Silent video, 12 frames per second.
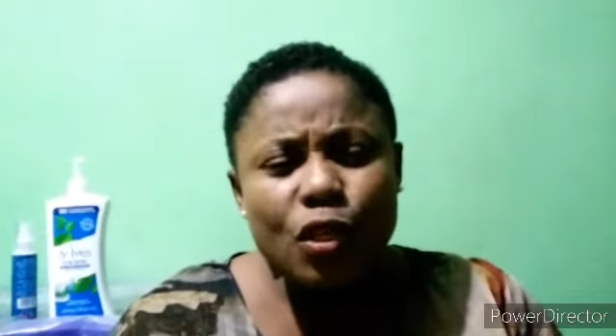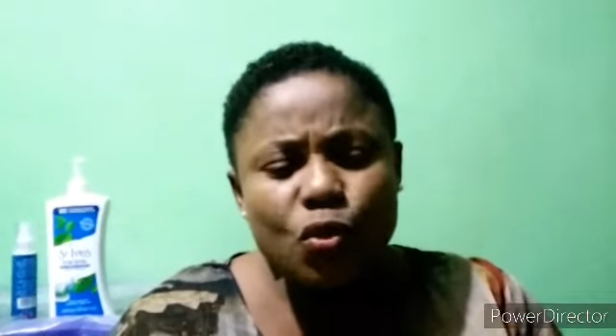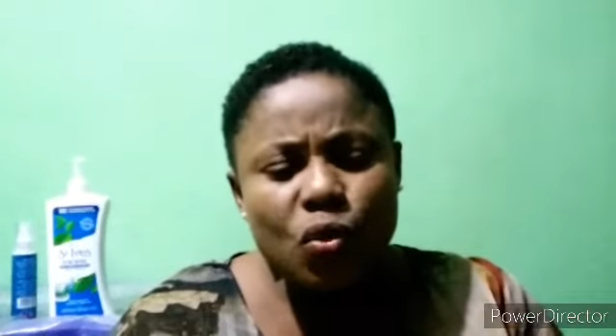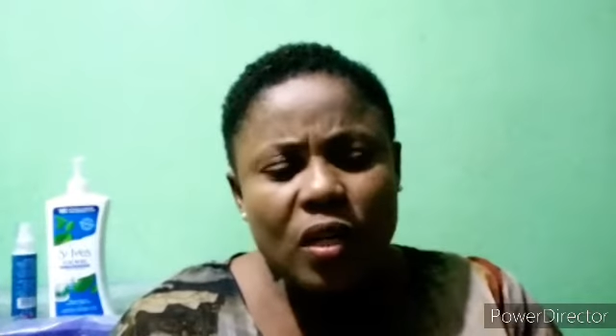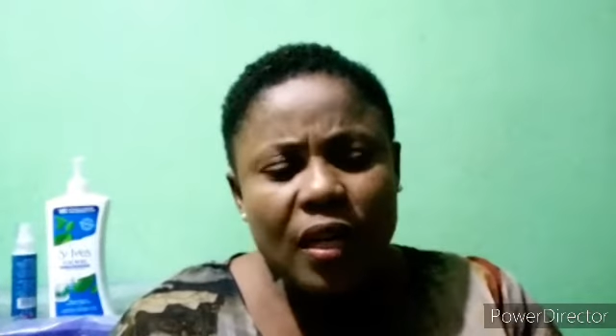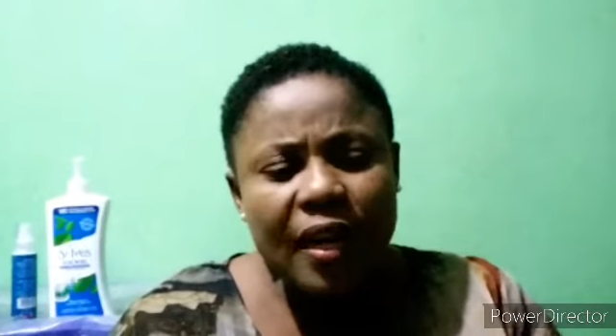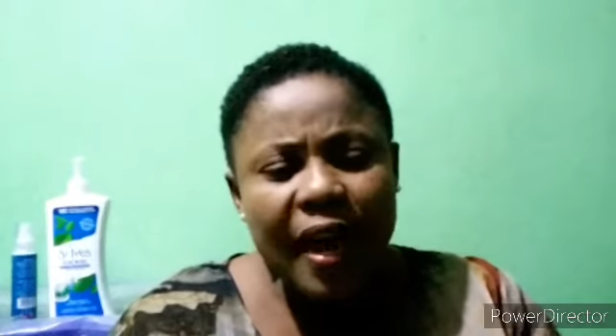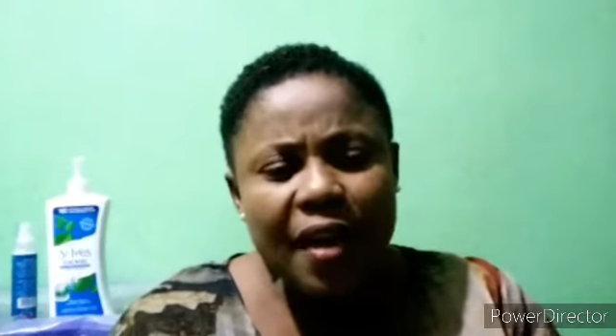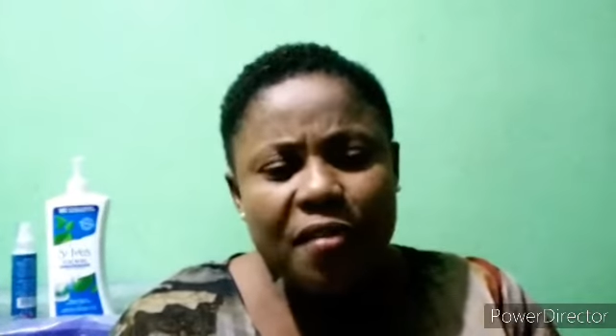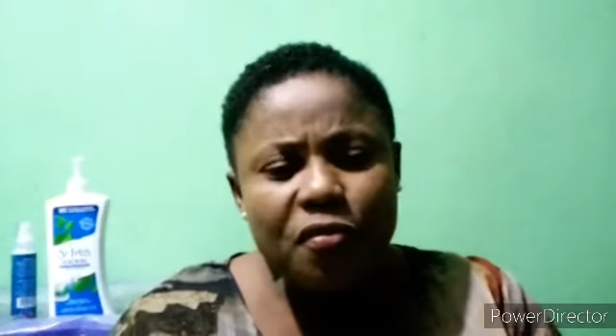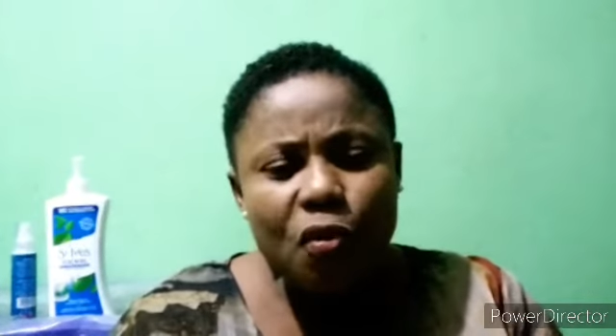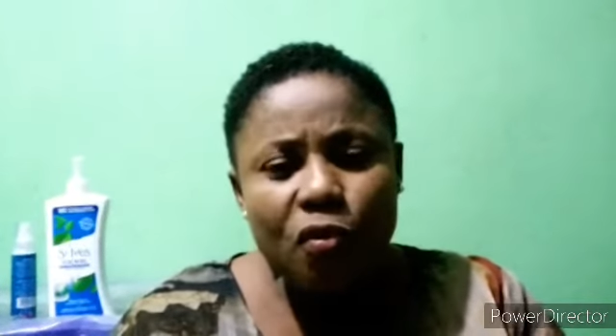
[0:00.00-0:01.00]
into the
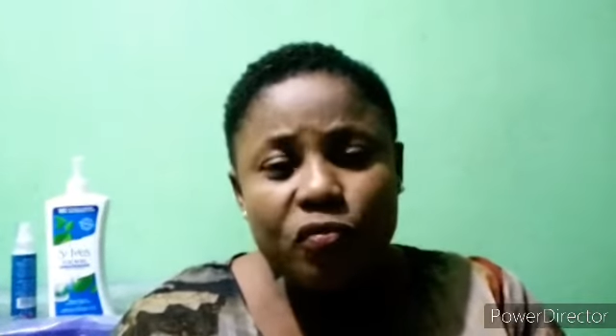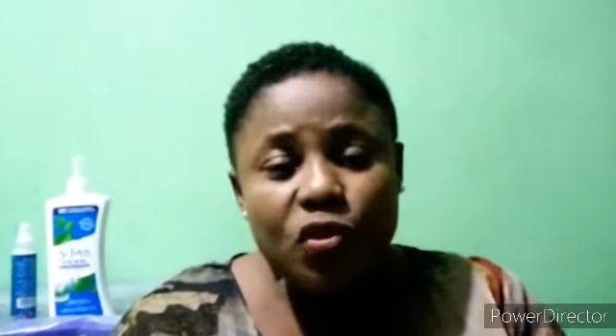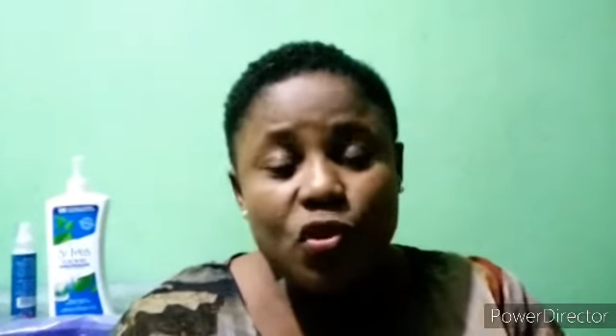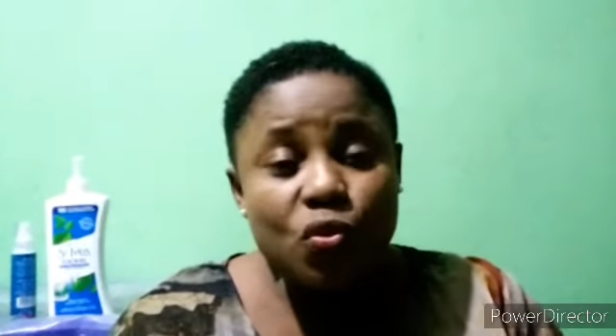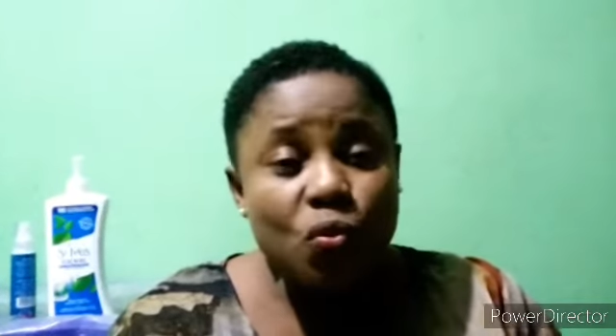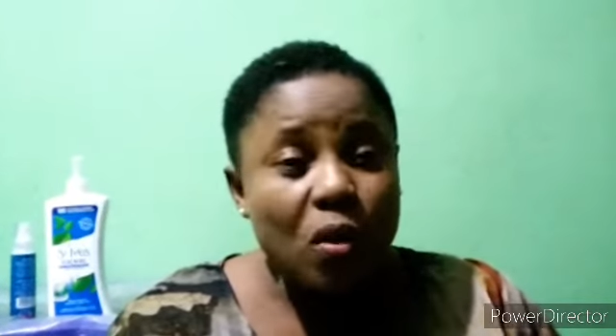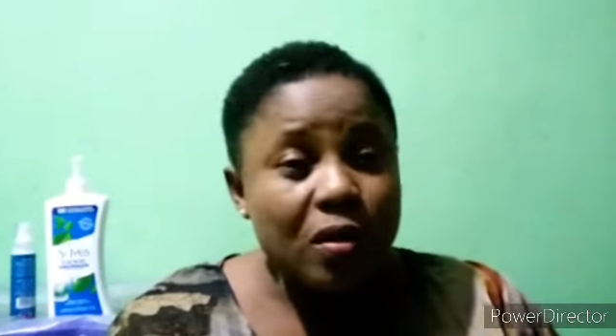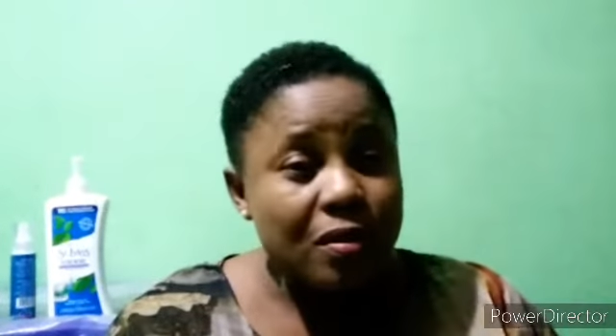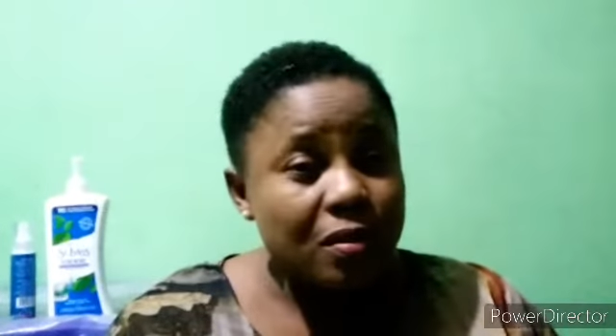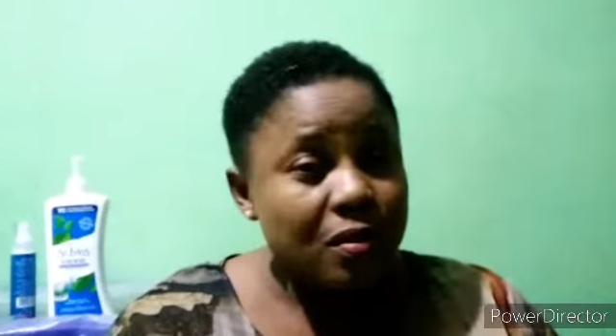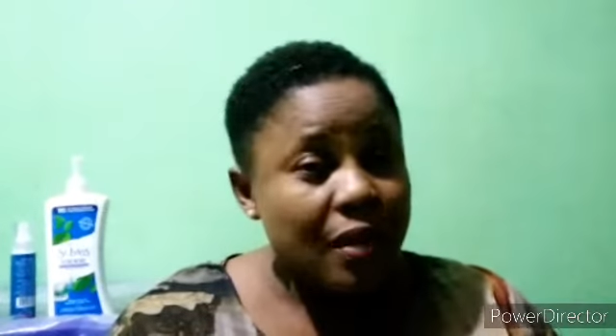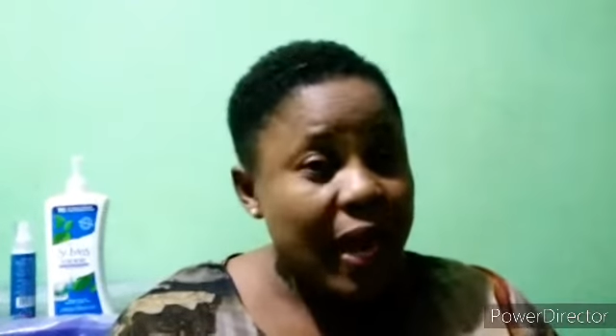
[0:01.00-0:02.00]
life of these
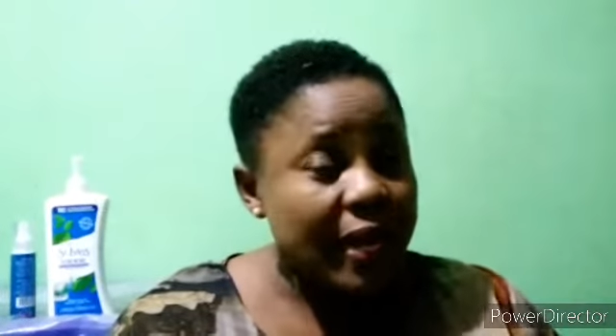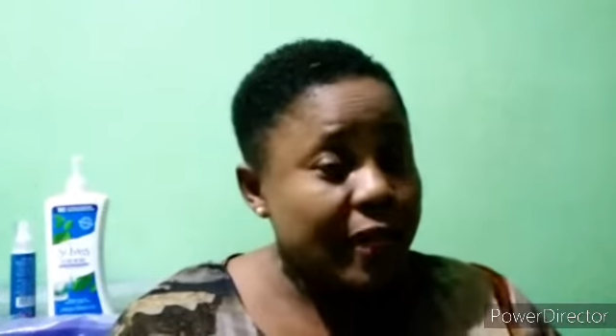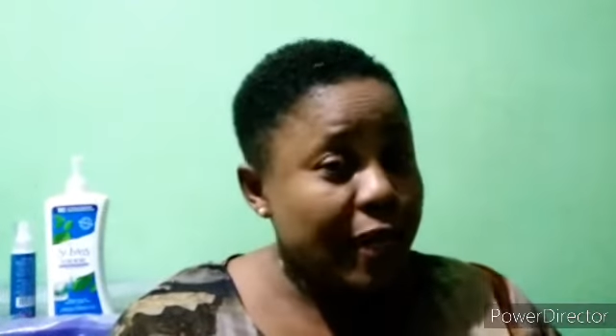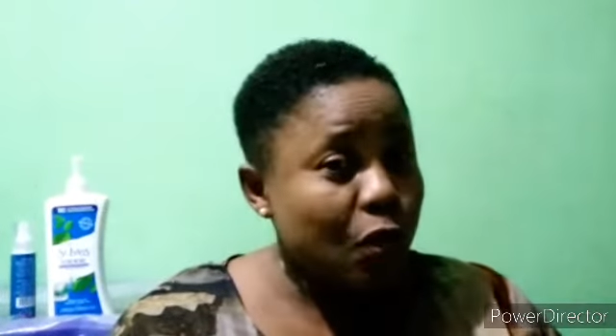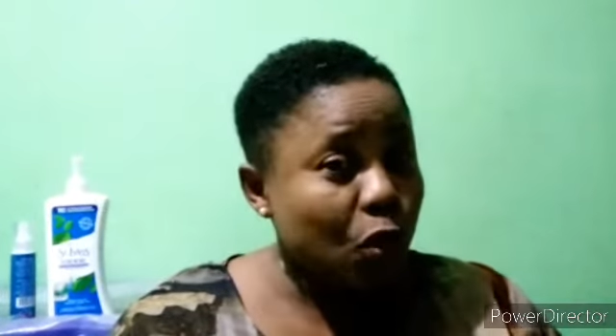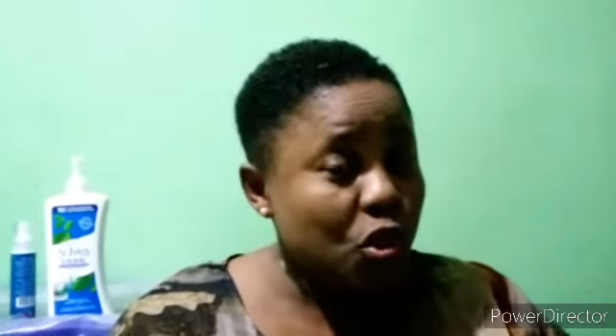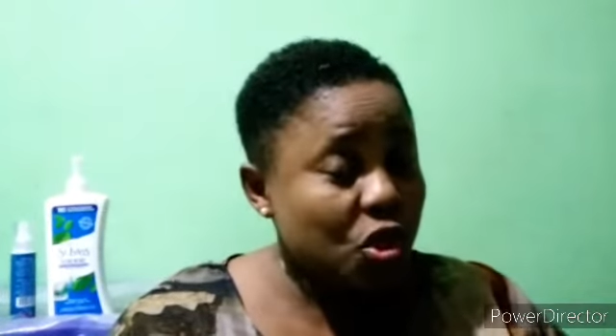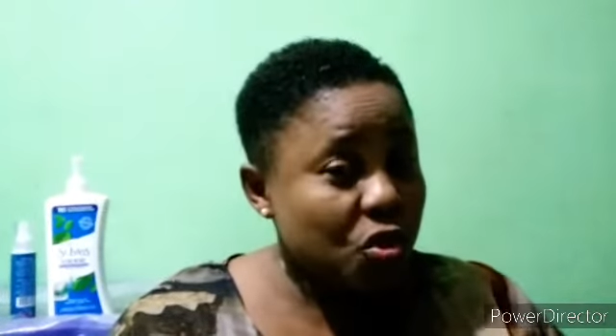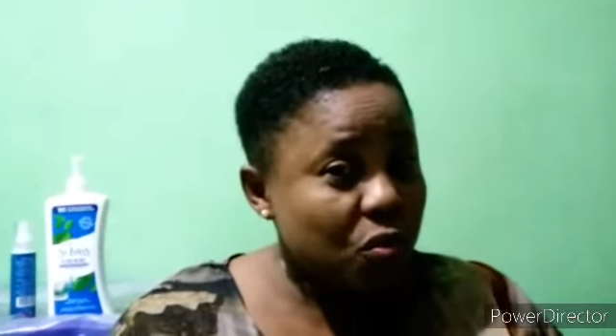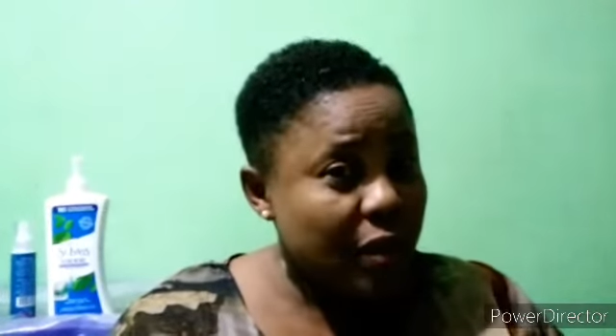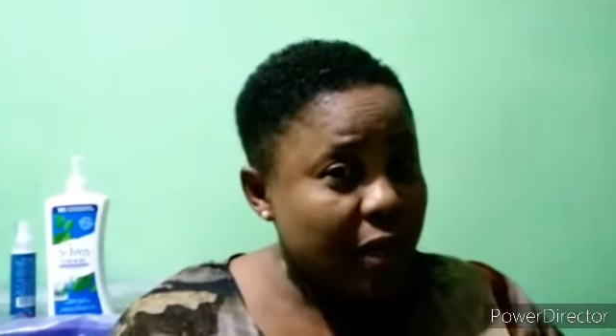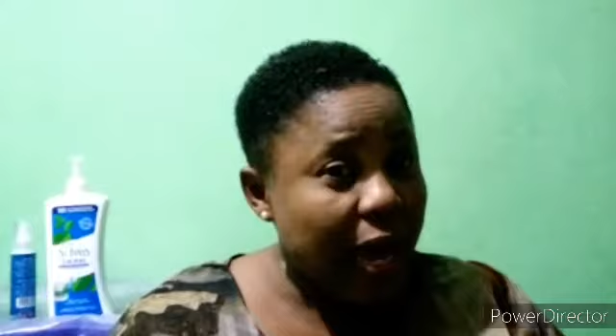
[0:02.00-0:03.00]
ones. Are they your
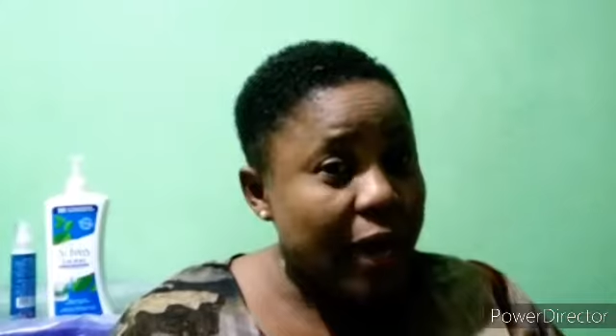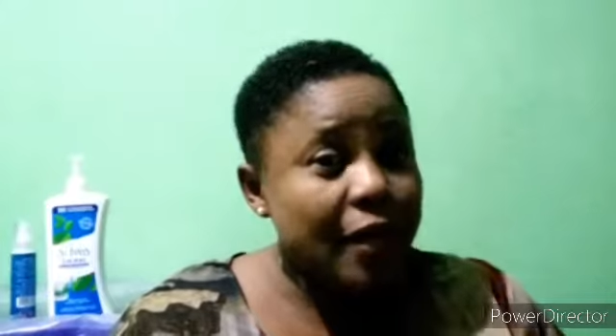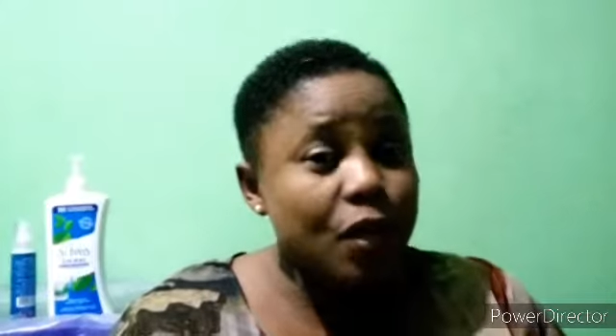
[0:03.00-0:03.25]
children?